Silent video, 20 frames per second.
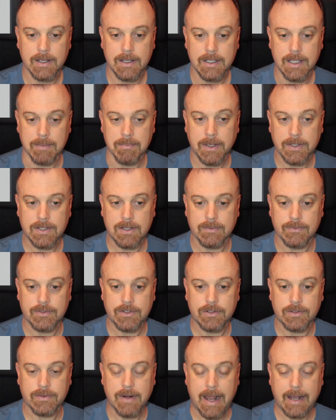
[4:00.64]
He must have
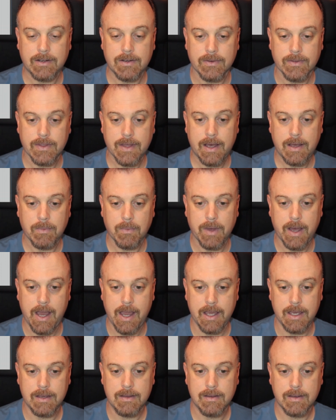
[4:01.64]
tracked her that
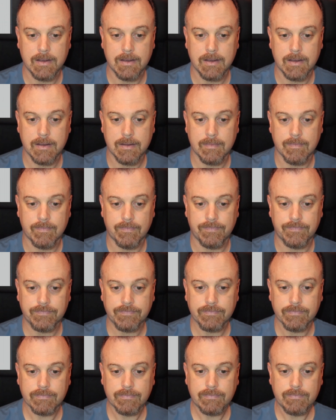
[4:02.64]
way.
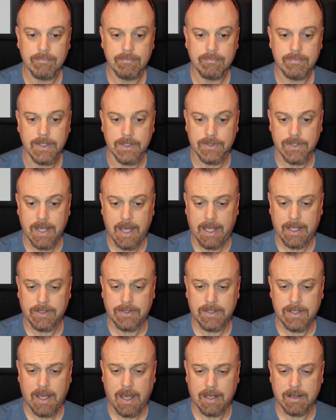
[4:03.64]
His gaze
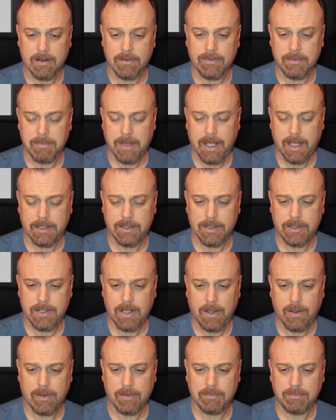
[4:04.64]
scanned her from head to
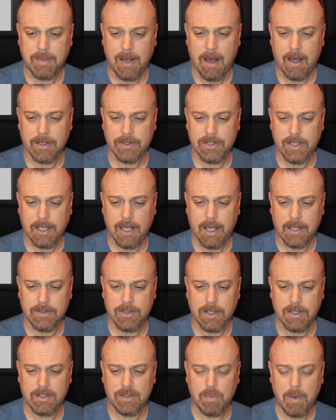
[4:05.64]
toe, pausing as
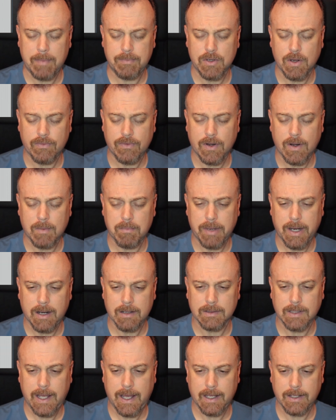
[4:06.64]
he swept over her
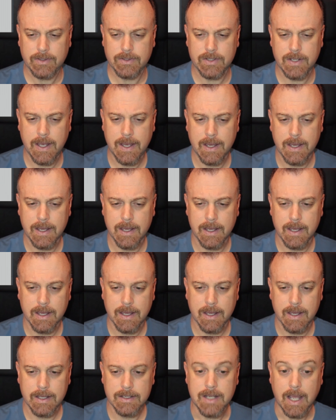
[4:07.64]
bare legs.
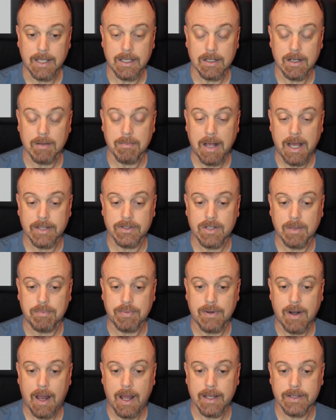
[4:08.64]
Taking her by
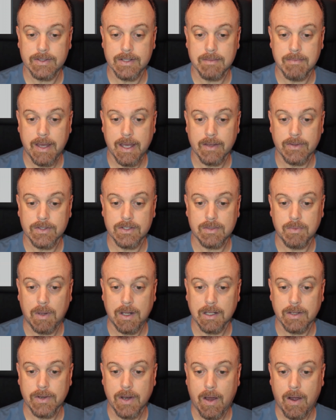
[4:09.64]
surprise, the male
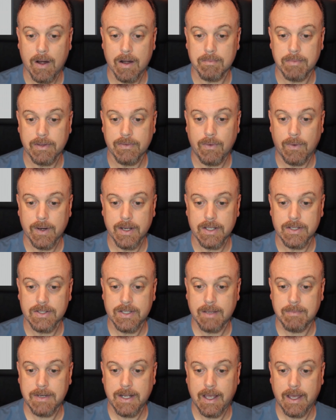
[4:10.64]
swallowed hard before he
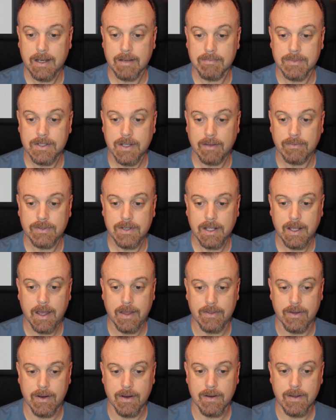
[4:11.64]
seemed to get himself
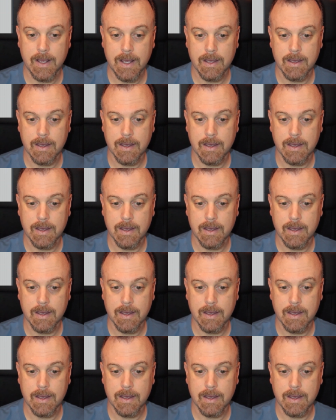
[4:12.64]
together.